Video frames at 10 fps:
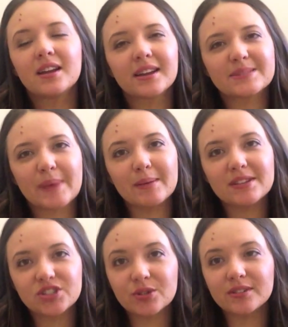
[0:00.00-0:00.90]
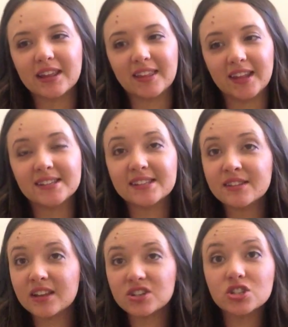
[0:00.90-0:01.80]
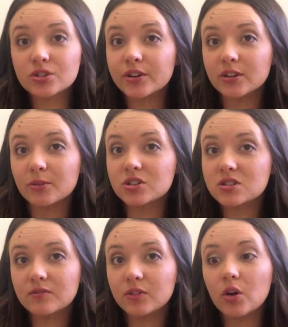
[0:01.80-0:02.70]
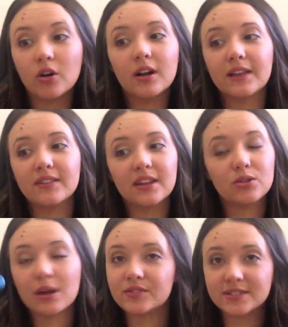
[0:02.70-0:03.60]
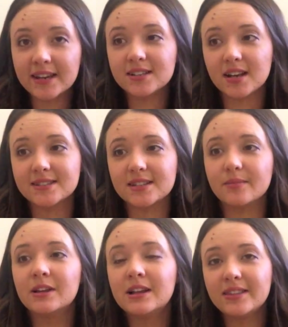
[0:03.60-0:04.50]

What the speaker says: Because babies chew on their things and then they just throw them onto the floor and then you have to sanitize them.